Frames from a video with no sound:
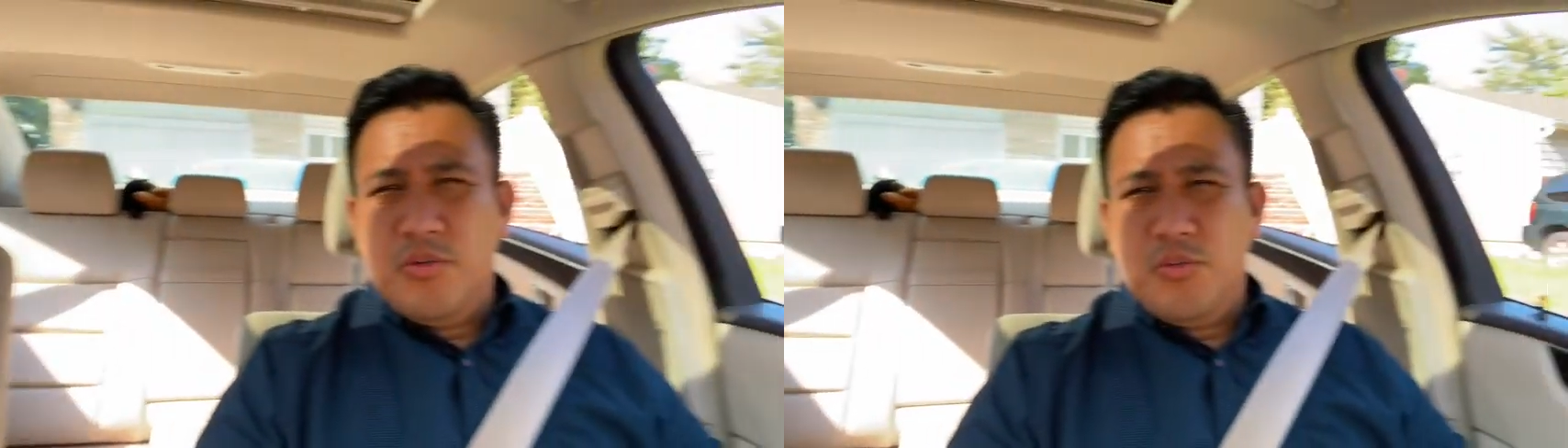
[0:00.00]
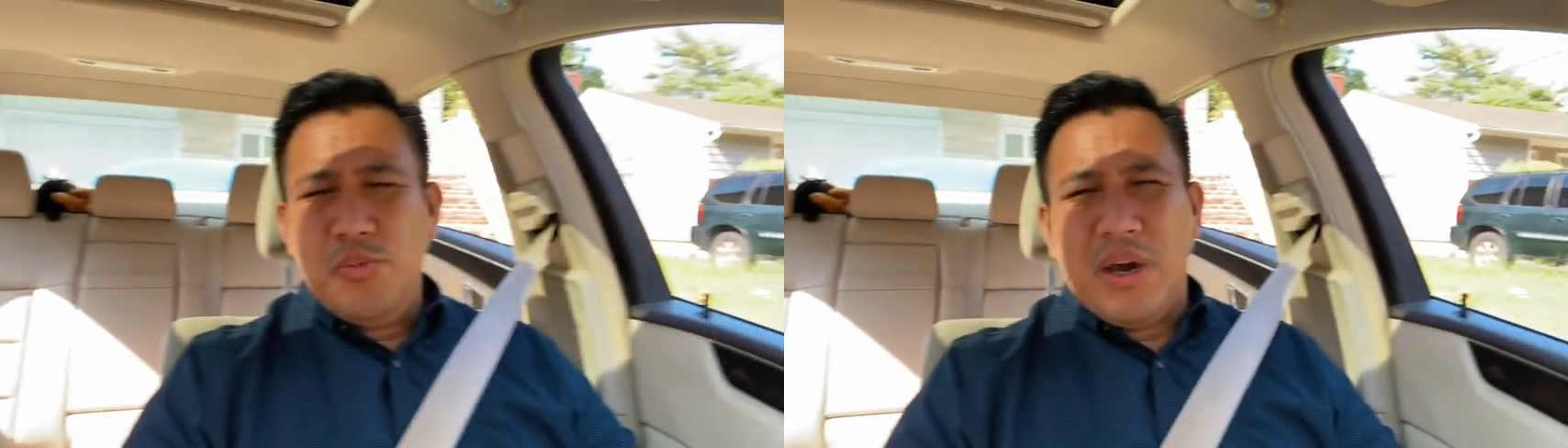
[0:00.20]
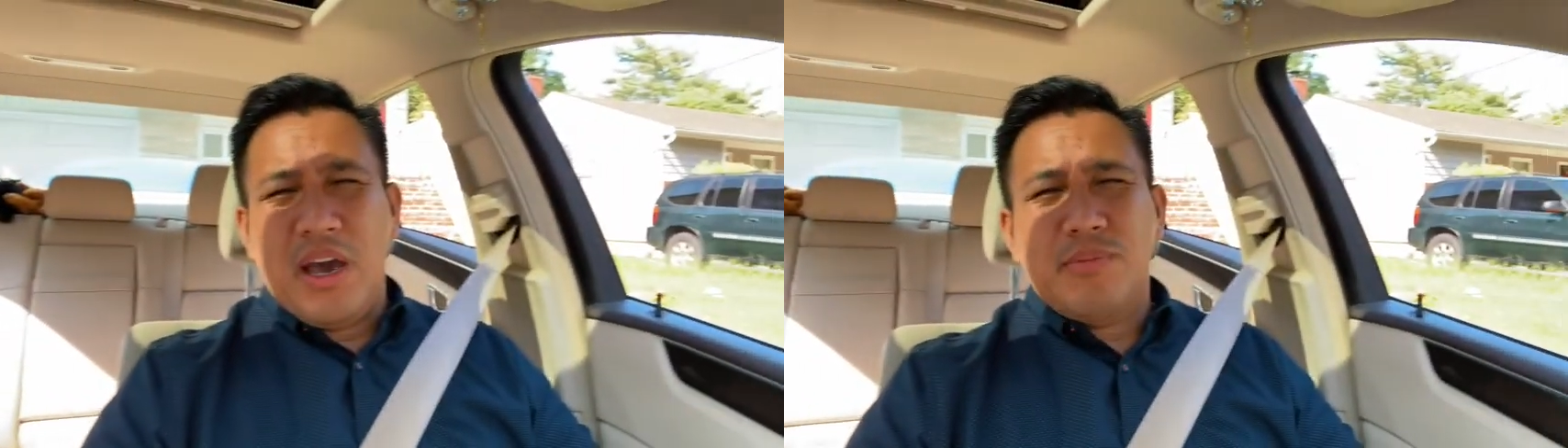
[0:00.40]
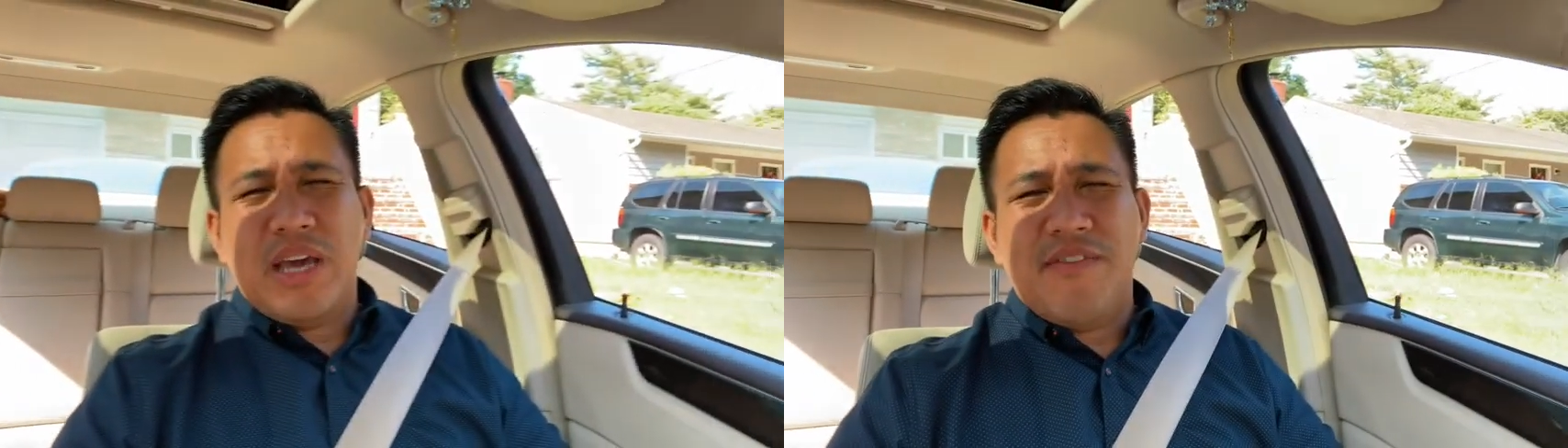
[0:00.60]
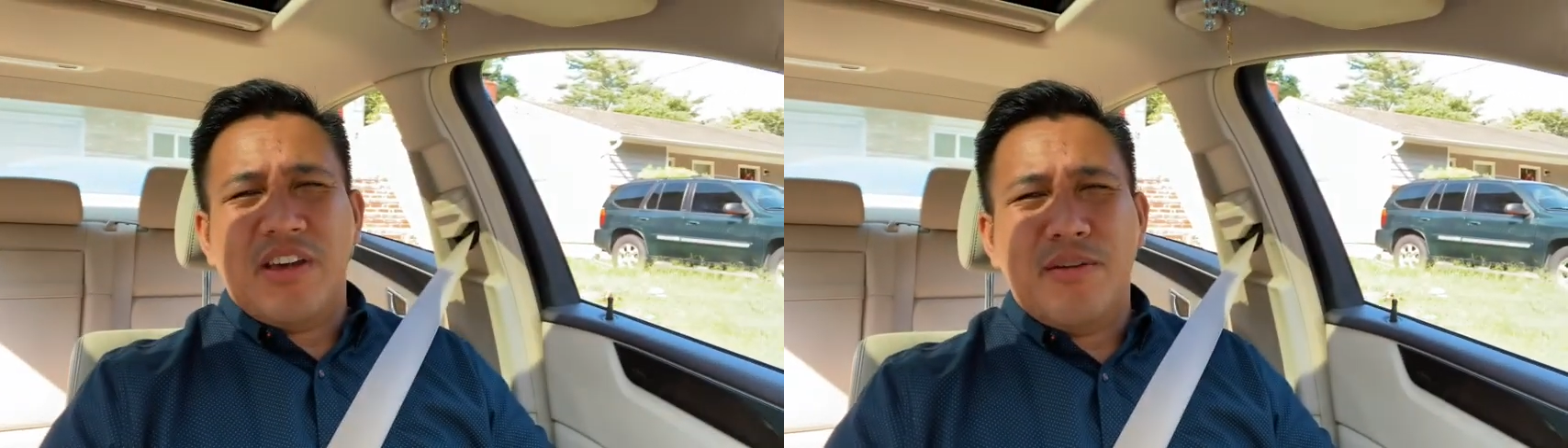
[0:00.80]
We might be
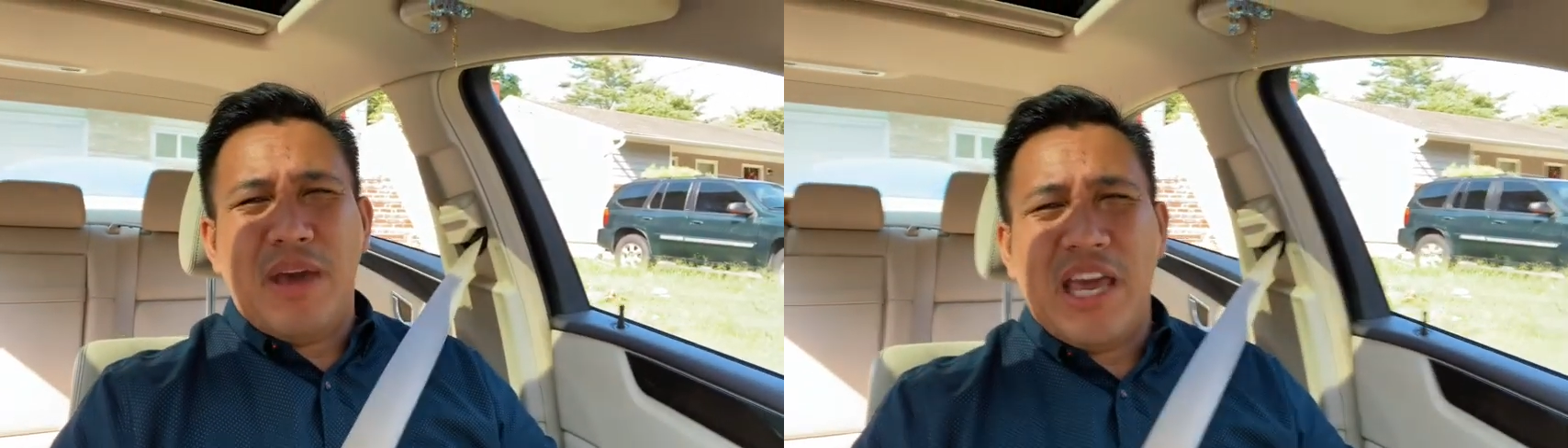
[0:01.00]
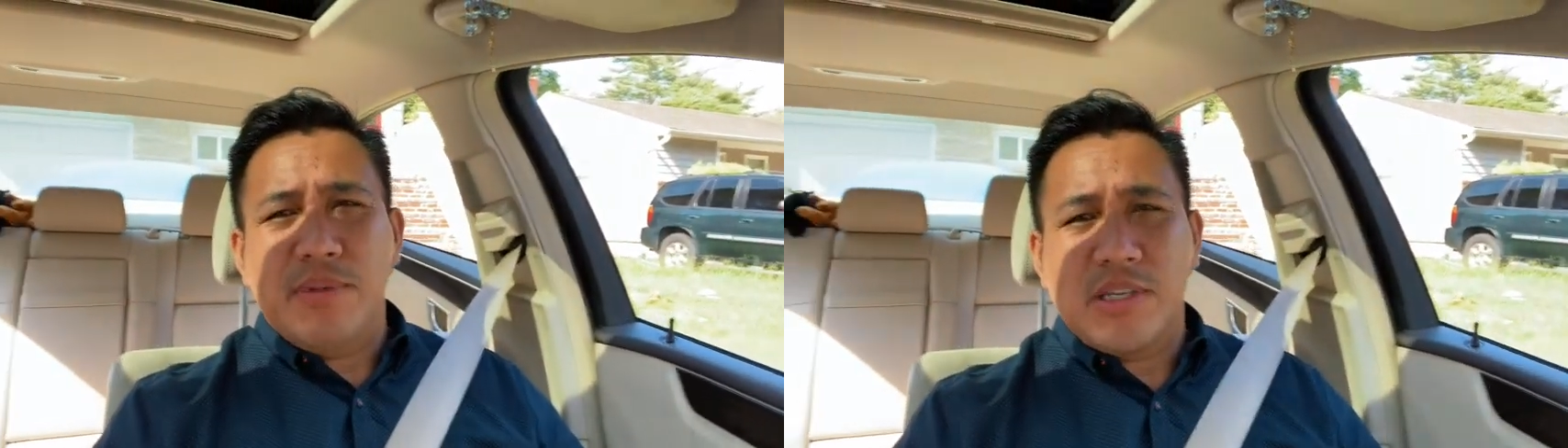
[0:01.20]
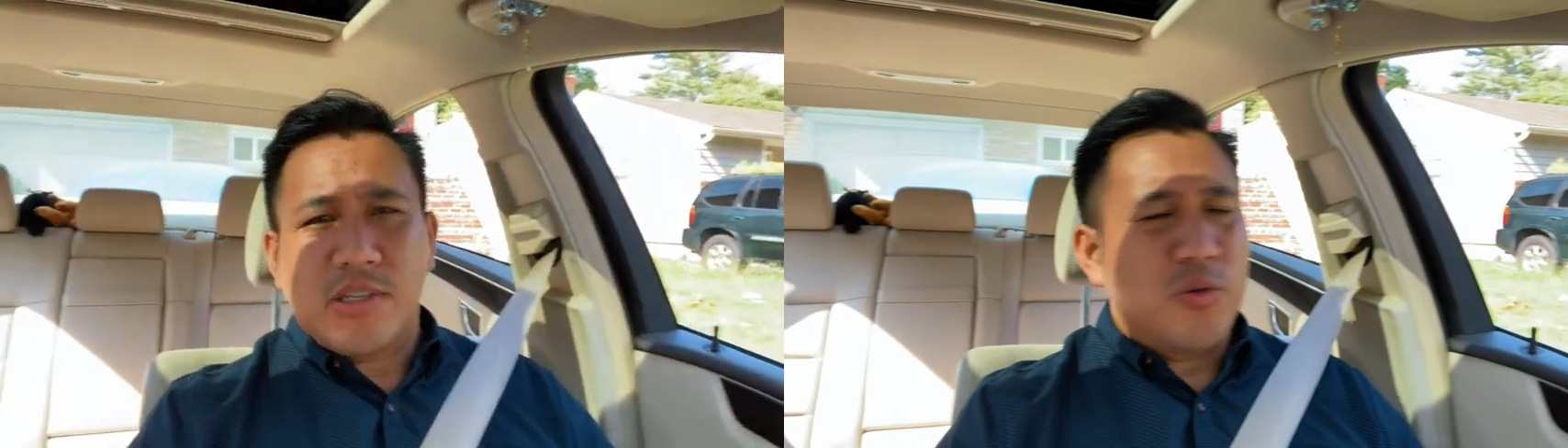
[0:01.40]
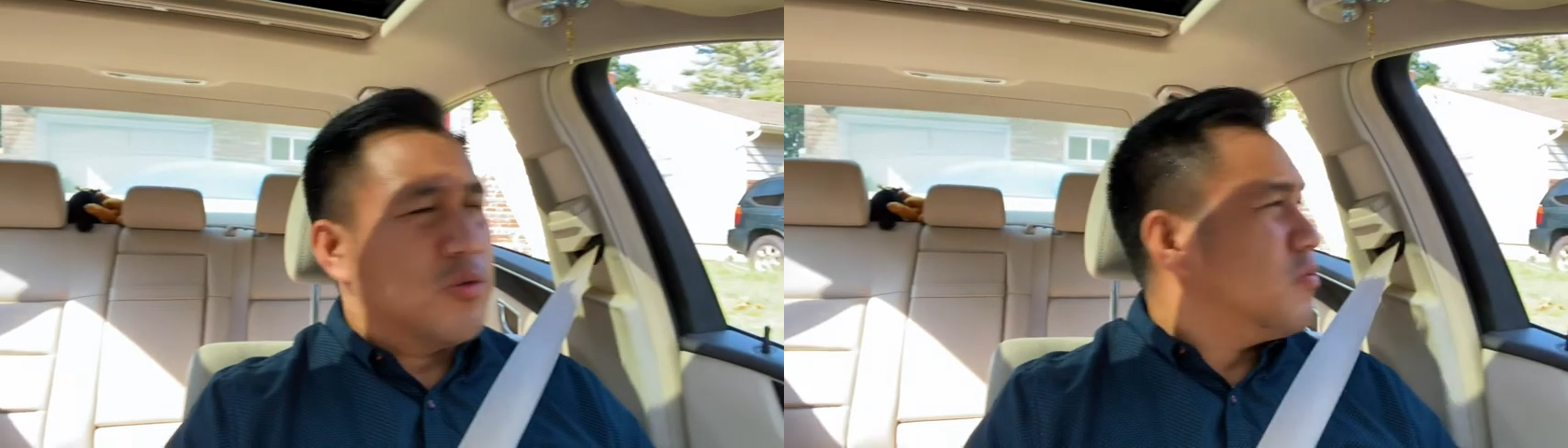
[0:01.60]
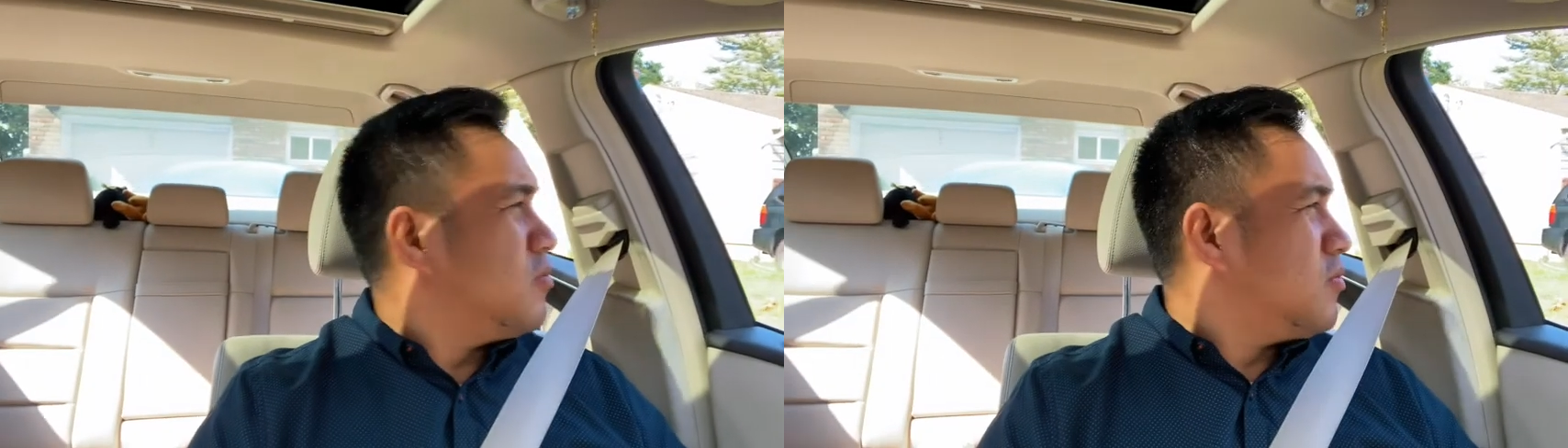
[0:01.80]
having a baby soon.